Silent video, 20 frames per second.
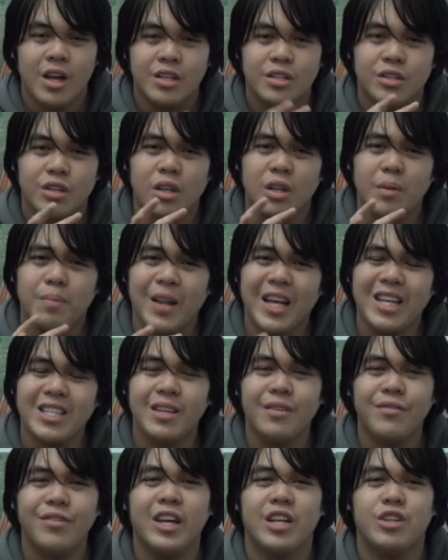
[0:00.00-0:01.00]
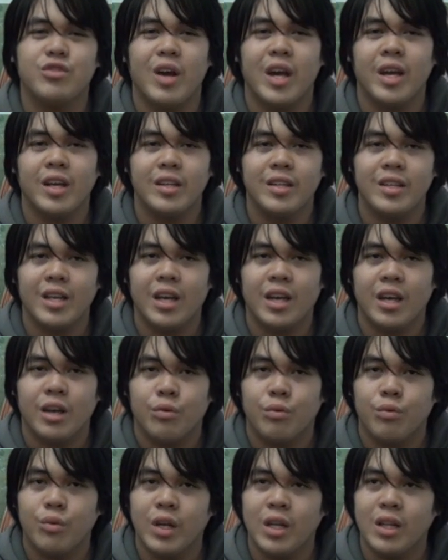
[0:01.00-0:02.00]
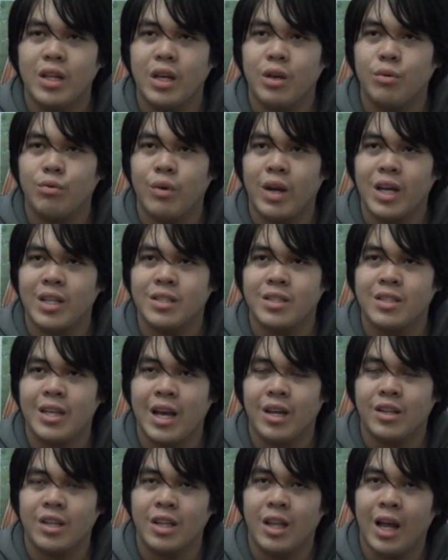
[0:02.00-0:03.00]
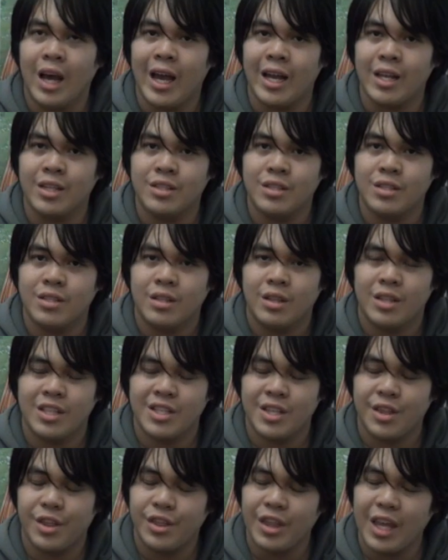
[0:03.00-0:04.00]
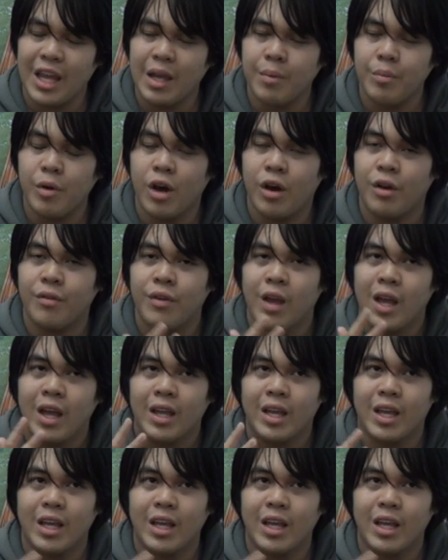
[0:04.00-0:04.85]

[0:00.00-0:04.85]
So the Blazing Flare Dragon deck really runs down the lines this theme of